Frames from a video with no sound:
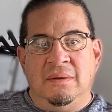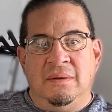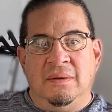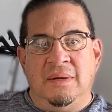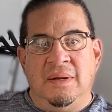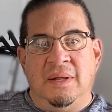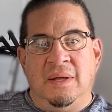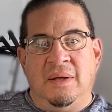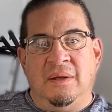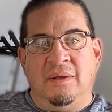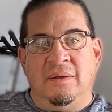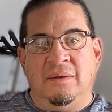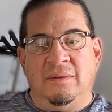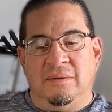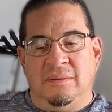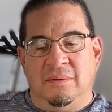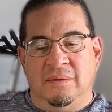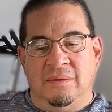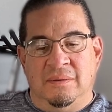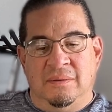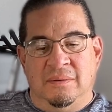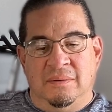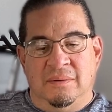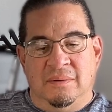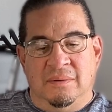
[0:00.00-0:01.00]
Now,
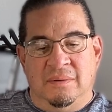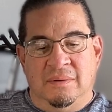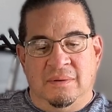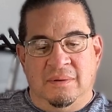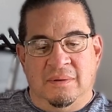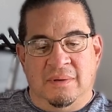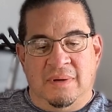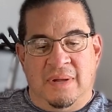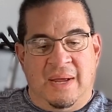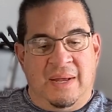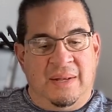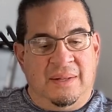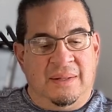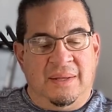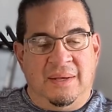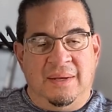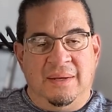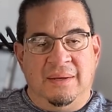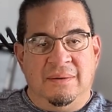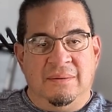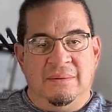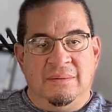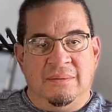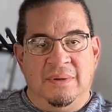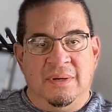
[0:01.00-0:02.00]
I like
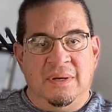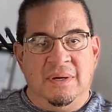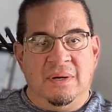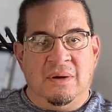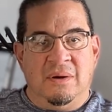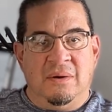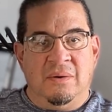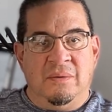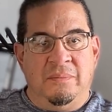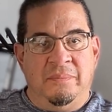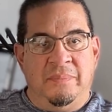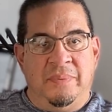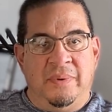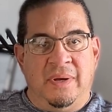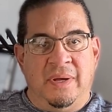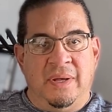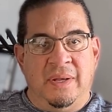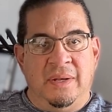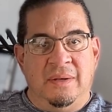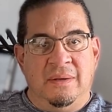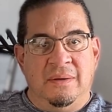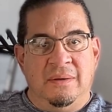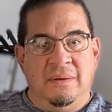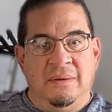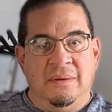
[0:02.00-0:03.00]
Rico, but
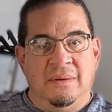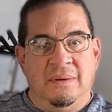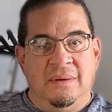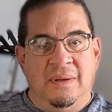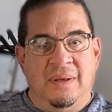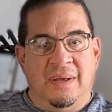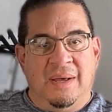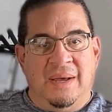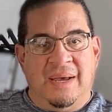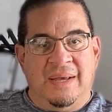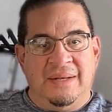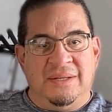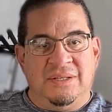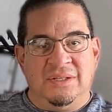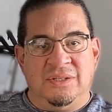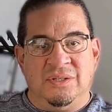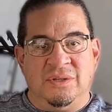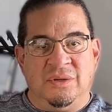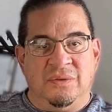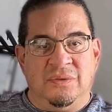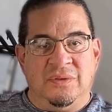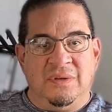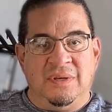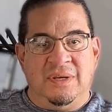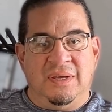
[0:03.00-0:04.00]
I just
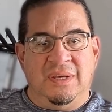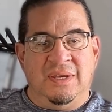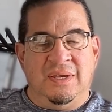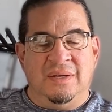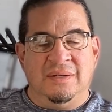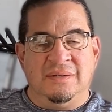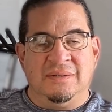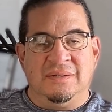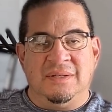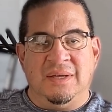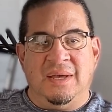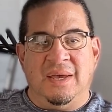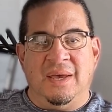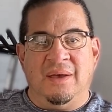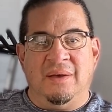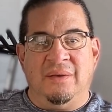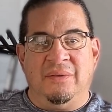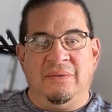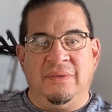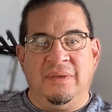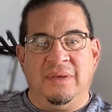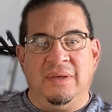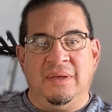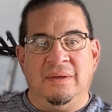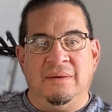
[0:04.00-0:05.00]
don't think he can stay
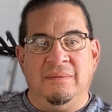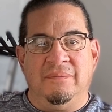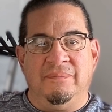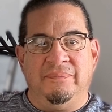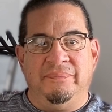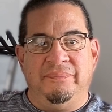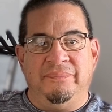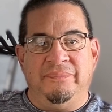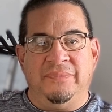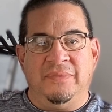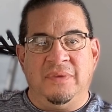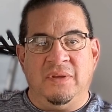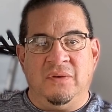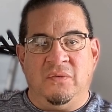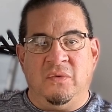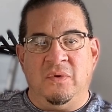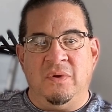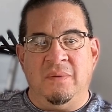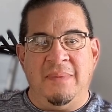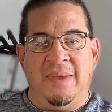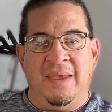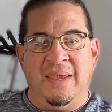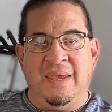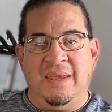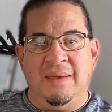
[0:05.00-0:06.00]
healthy. If we
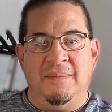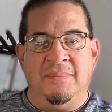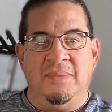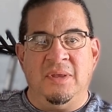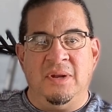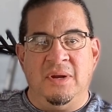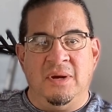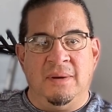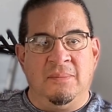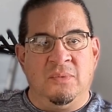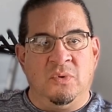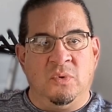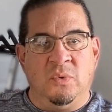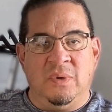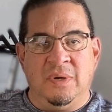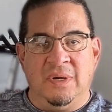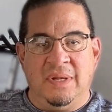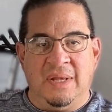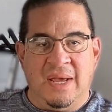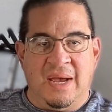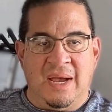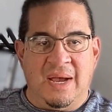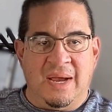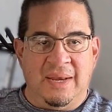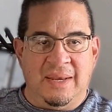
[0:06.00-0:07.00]
make him the number one
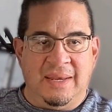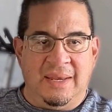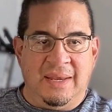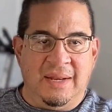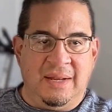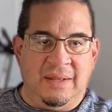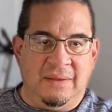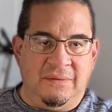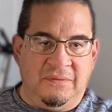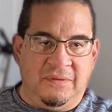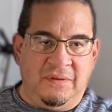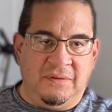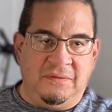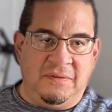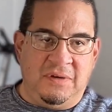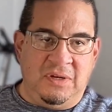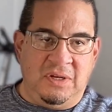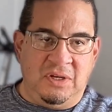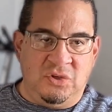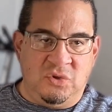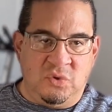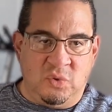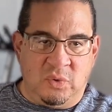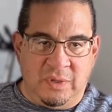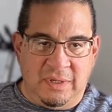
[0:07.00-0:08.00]
guy, getting
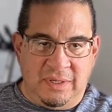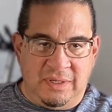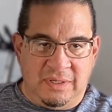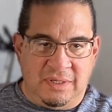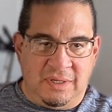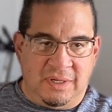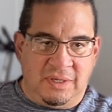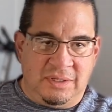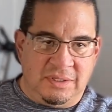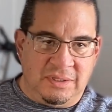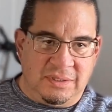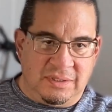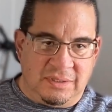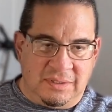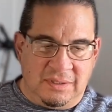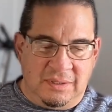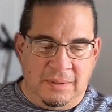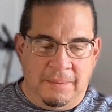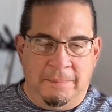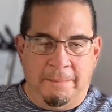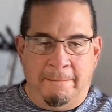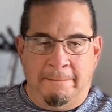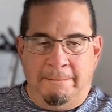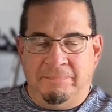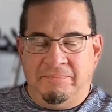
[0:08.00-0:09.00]
15, 20 touches
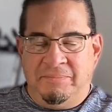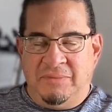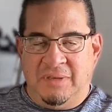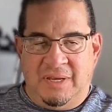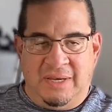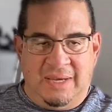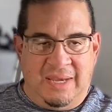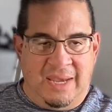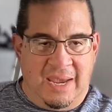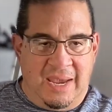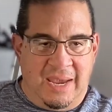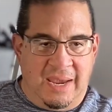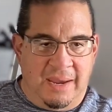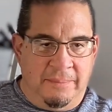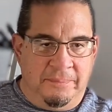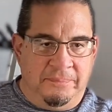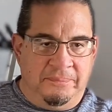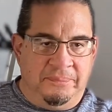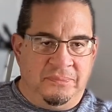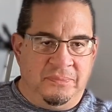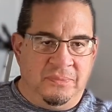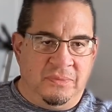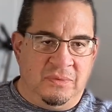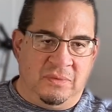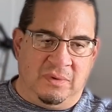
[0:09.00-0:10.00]
a game,
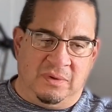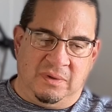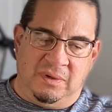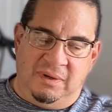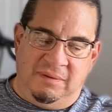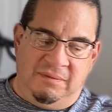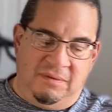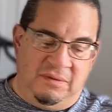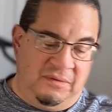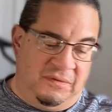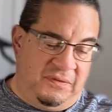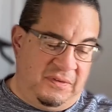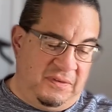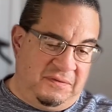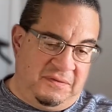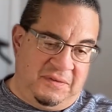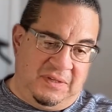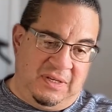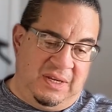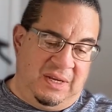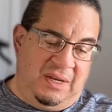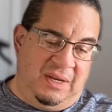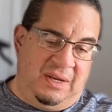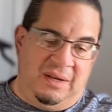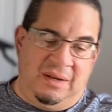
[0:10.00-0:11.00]
or even
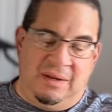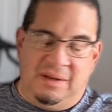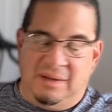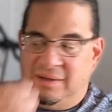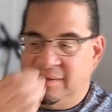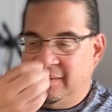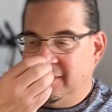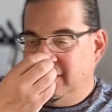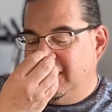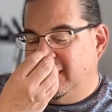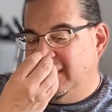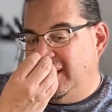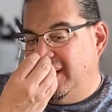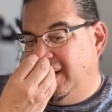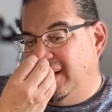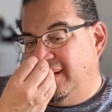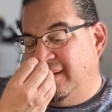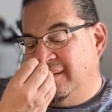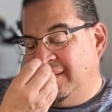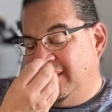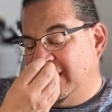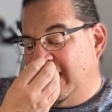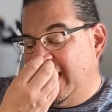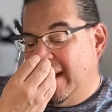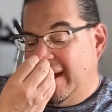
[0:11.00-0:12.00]
15, and Zeke
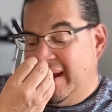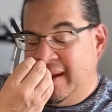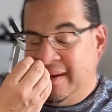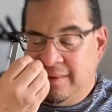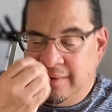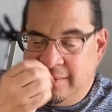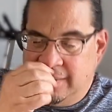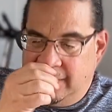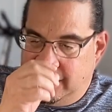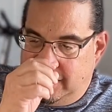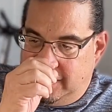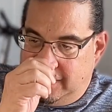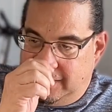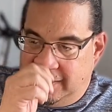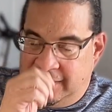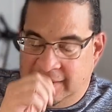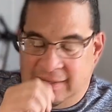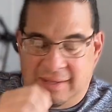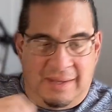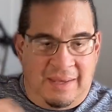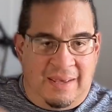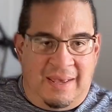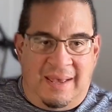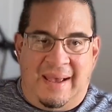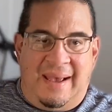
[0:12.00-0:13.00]
10,
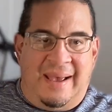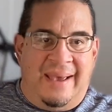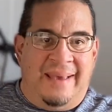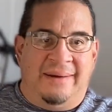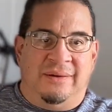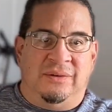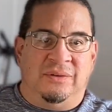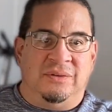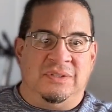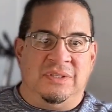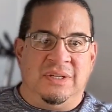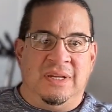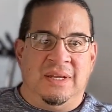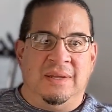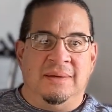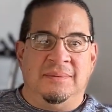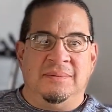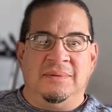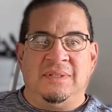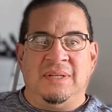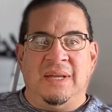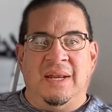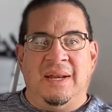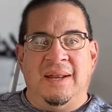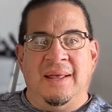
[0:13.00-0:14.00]
I don't see him
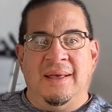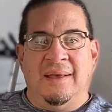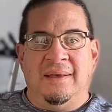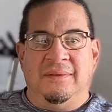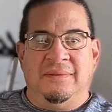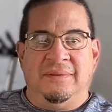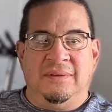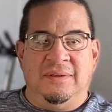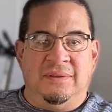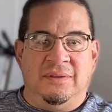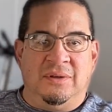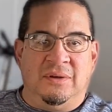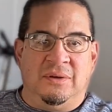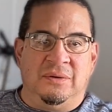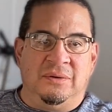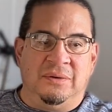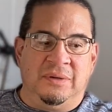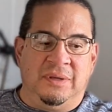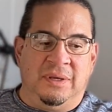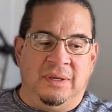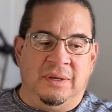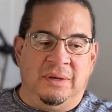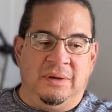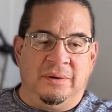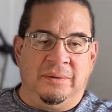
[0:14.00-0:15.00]
staying healthy the
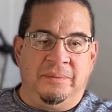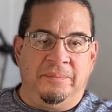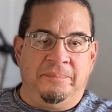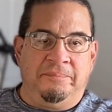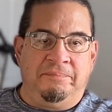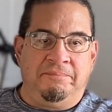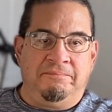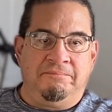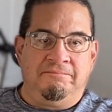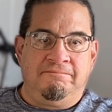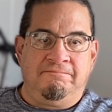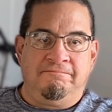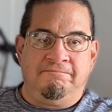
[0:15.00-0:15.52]
whole year.